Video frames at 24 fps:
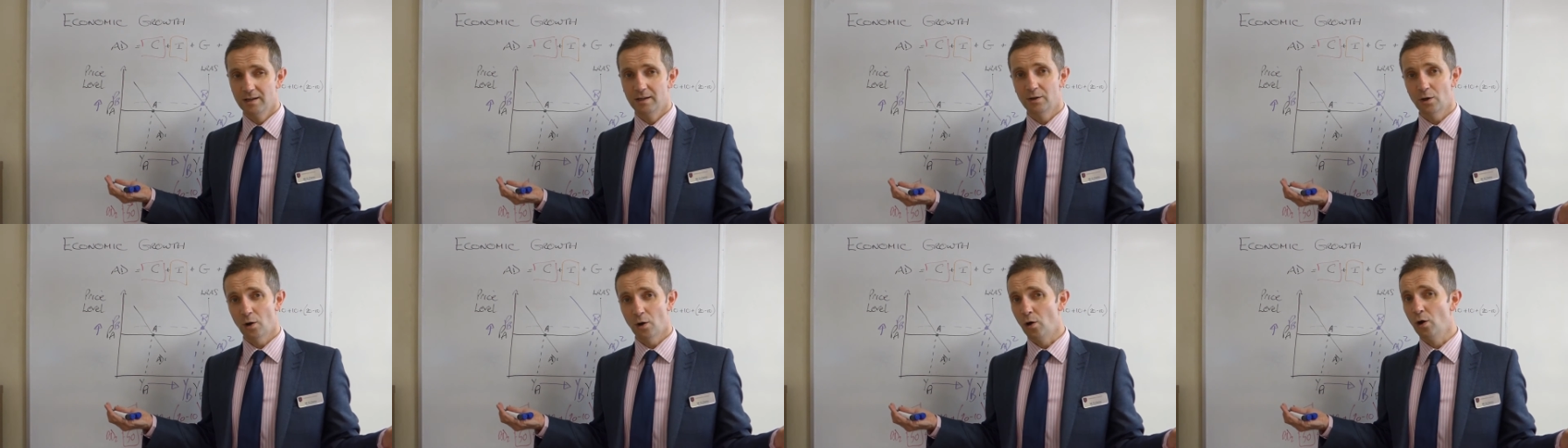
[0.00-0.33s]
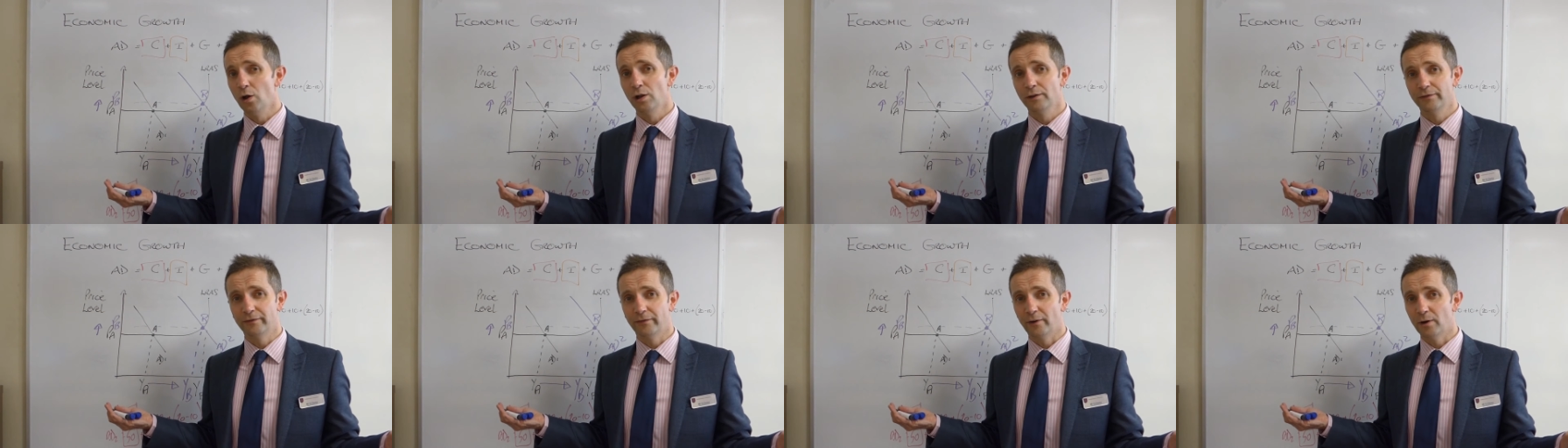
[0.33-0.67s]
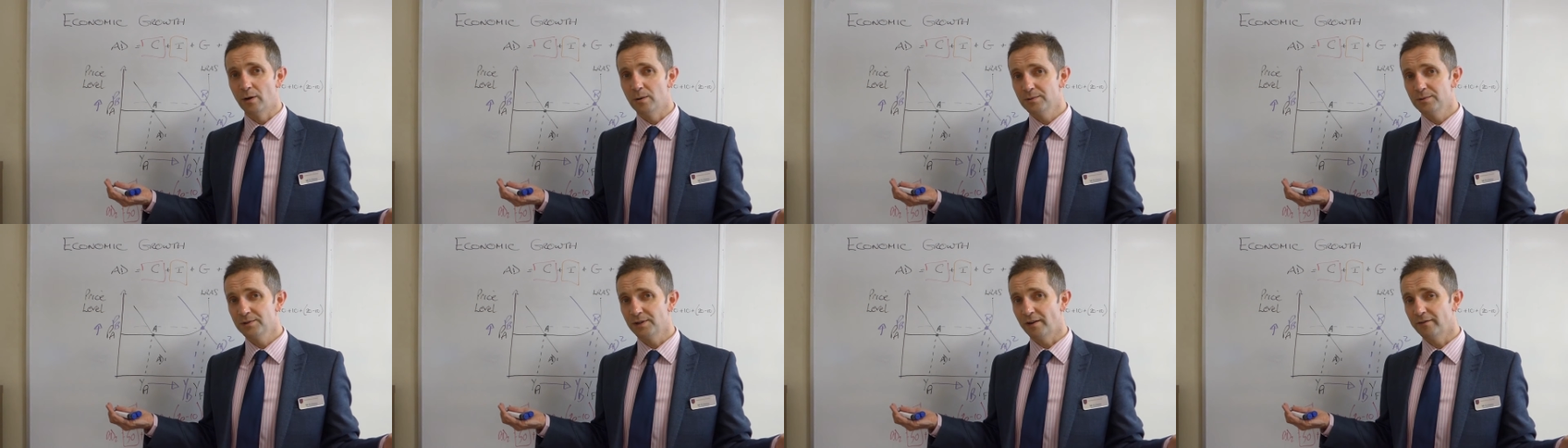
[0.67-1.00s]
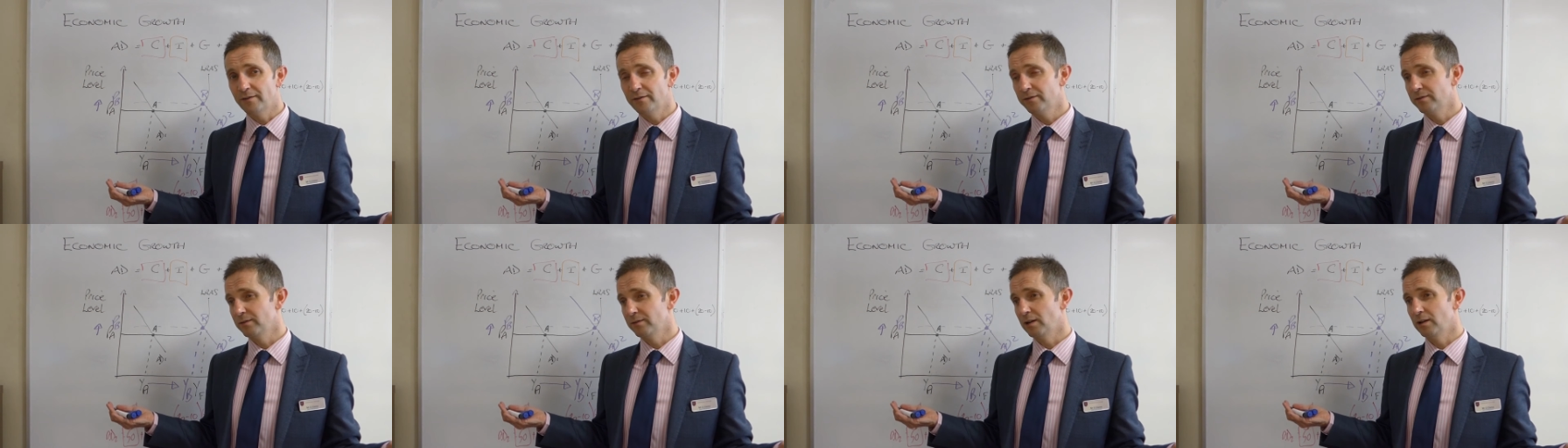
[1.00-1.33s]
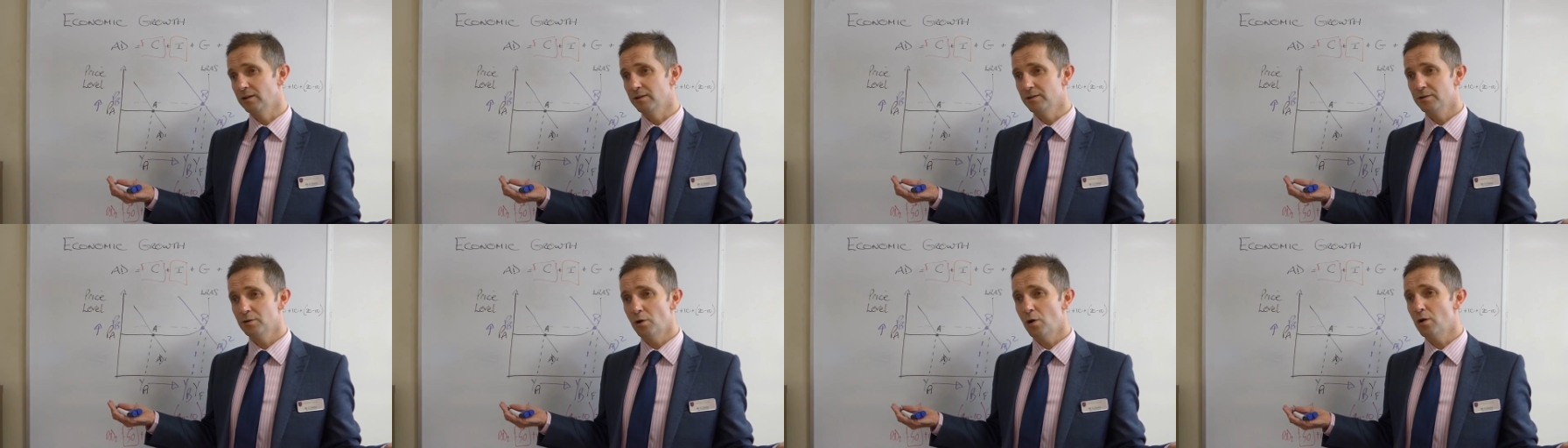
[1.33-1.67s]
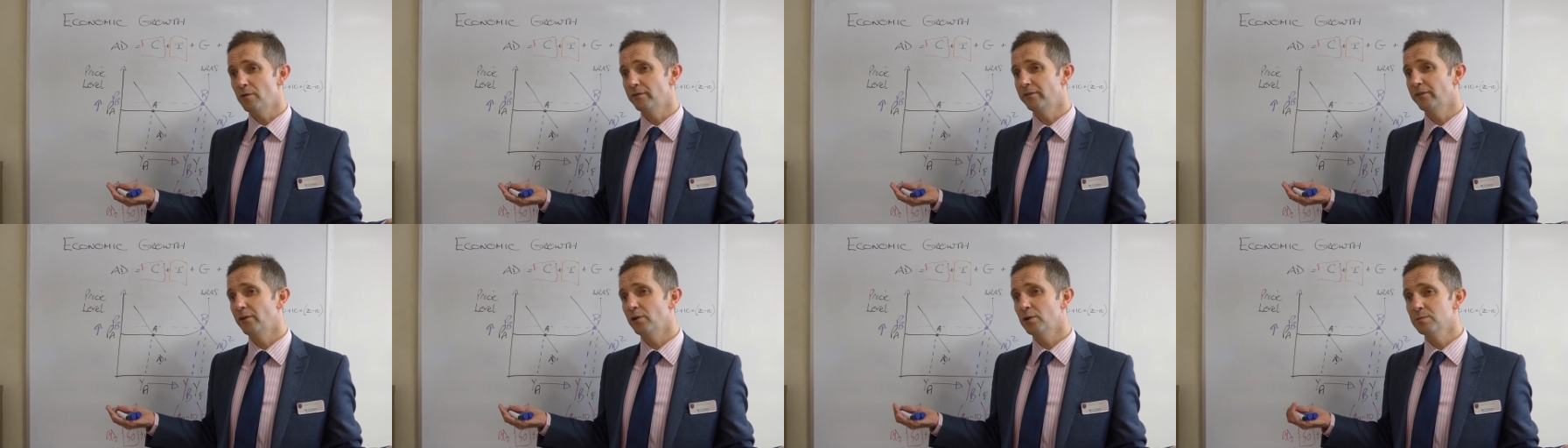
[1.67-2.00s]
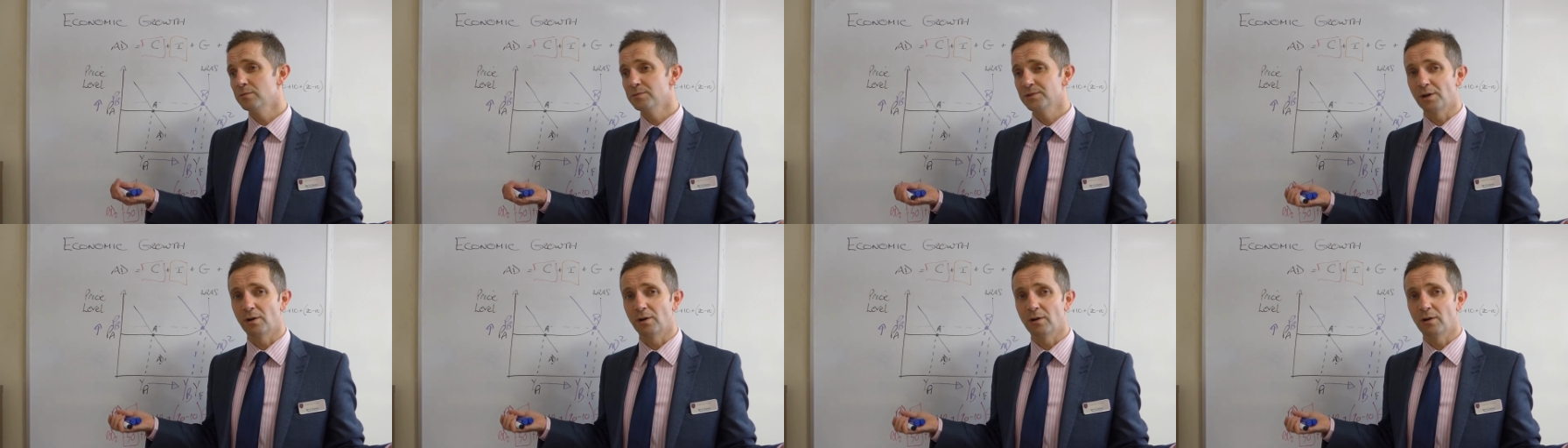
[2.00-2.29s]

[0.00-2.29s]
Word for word: not all firms have not all firms